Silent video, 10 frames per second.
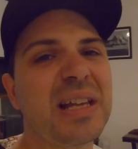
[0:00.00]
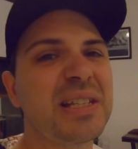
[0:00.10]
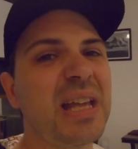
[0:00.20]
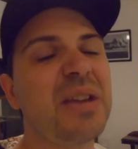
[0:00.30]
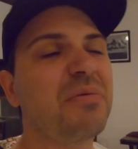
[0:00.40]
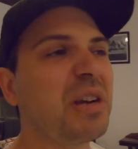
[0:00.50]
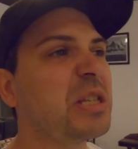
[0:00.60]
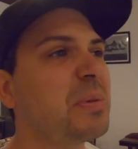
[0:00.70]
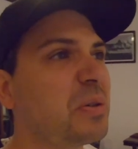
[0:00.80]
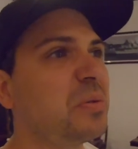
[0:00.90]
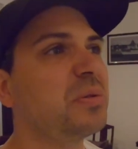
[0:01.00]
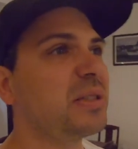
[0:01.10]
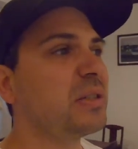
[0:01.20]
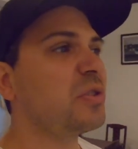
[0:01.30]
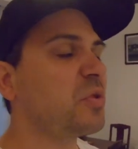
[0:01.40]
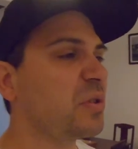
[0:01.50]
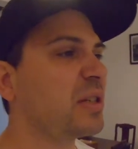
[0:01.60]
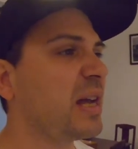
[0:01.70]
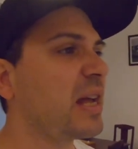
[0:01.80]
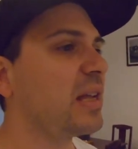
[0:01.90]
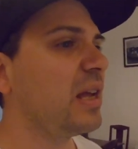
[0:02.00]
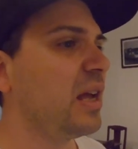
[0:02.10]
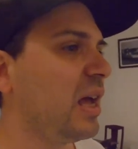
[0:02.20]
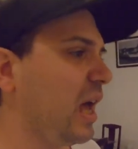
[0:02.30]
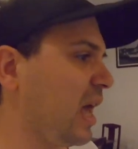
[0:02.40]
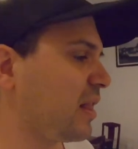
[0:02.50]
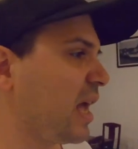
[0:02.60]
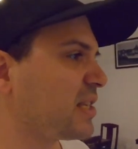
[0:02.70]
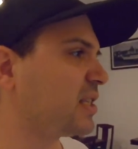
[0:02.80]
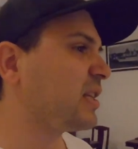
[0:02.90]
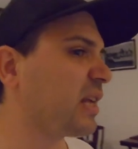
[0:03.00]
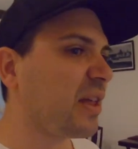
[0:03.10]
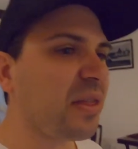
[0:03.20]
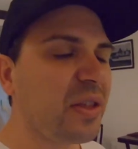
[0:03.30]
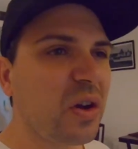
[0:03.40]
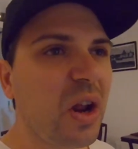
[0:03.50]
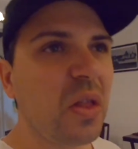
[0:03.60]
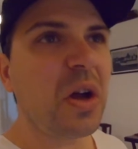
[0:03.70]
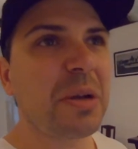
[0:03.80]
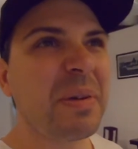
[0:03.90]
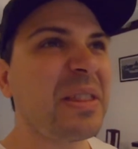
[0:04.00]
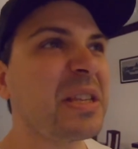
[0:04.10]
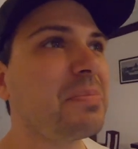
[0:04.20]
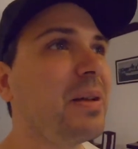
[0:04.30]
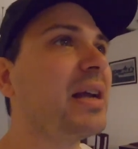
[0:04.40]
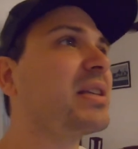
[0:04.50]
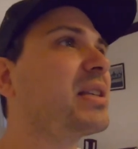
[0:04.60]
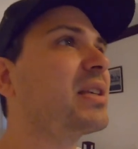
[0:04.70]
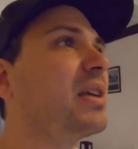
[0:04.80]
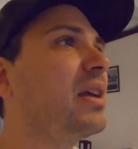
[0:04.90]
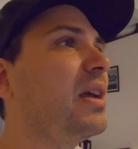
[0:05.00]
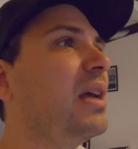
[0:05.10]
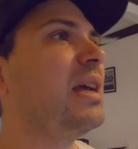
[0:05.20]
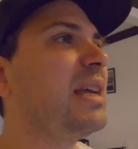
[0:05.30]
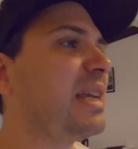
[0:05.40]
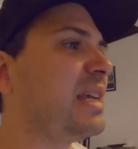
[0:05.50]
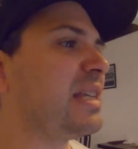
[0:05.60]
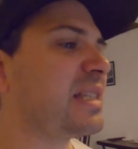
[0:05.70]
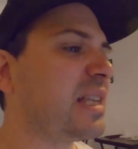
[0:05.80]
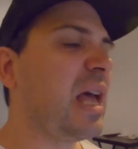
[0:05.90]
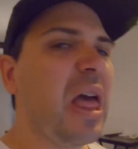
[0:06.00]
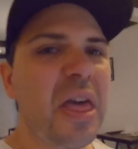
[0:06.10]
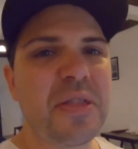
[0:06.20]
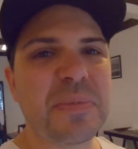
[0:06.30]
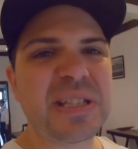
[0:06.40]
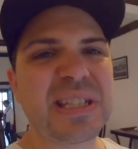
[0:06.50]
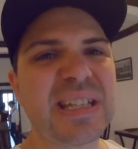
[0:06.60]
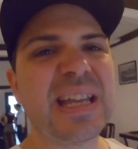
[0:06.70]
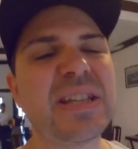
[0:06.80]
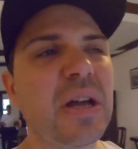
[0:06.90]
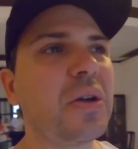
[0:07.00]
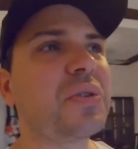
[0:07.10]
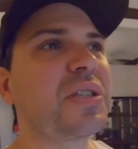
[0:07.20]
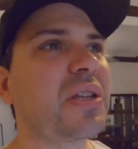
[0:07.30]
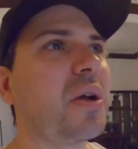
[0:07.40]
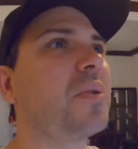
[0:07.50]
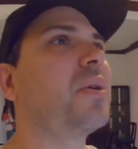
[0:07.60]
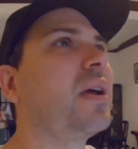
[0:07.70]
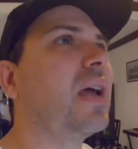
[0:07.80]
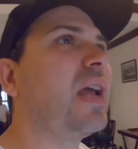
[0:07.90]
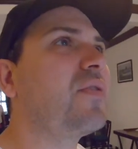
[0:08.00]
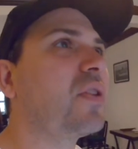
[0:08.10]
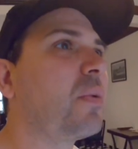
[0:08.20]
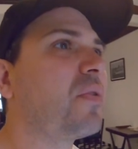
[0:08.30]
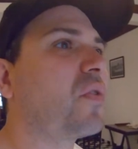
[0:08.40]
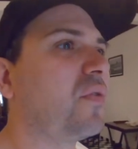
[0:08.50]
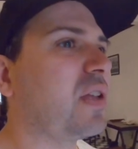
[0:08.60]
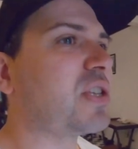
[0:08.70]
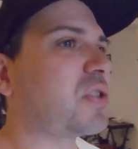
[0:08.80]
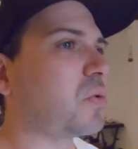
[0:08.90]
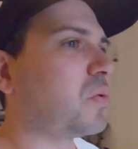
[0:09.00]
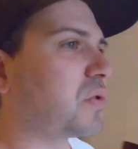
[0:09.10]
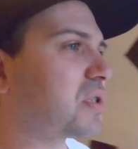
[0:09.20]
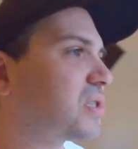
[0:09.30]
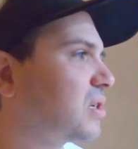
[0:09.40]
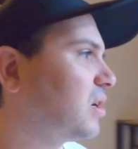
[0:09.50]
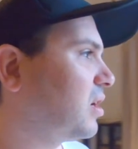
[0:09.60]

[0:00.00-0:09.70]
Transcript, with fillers: does stay reasonably cool d- during the day. And lastly, the other thing I don't like about this place is the mosquitoes. So even though we've got these doors,